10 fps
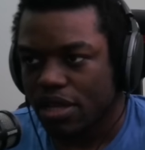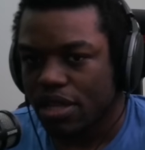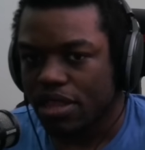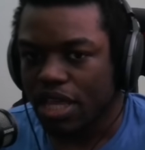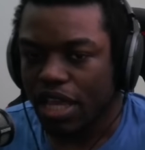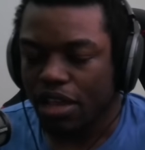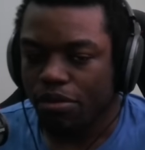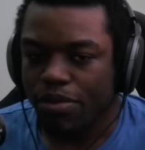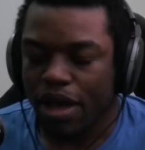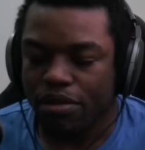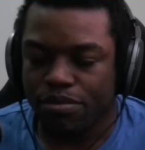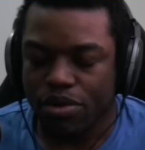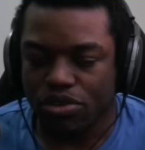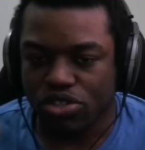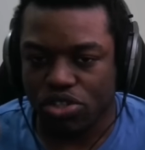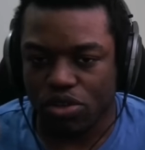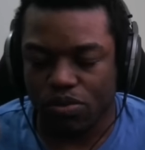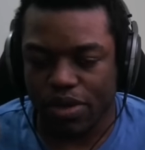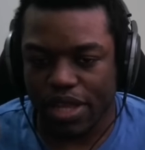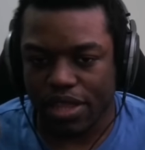thinking about Mojo
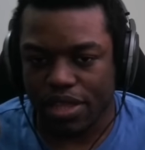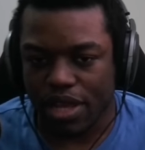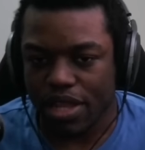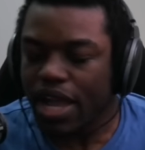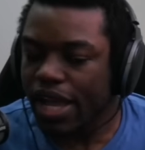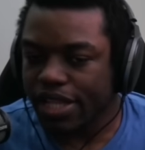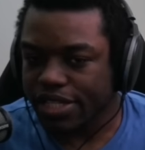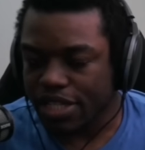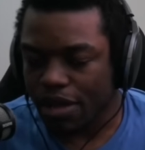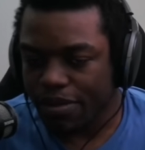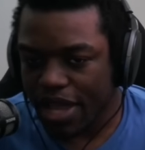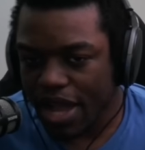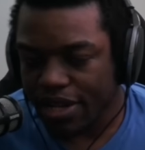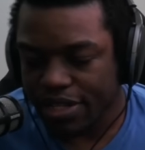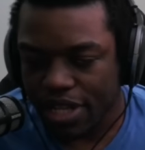with Annihilus coming out and,